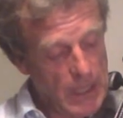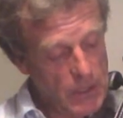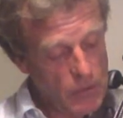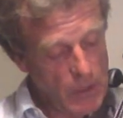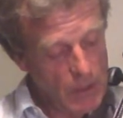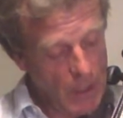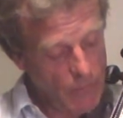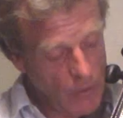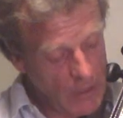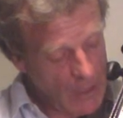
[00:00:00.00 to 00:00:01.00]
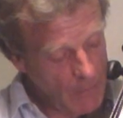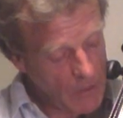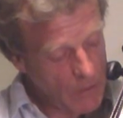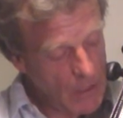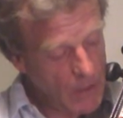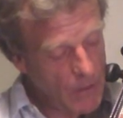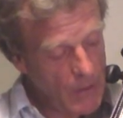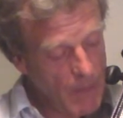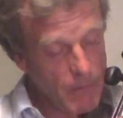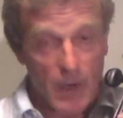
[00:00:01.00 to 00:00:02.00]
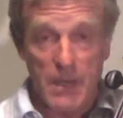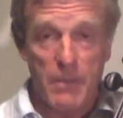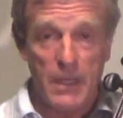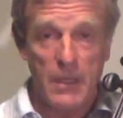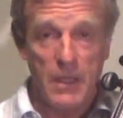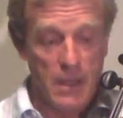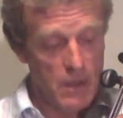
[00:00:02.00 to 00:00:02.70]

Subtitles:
A string that I've already demonstrated, the thumb might barely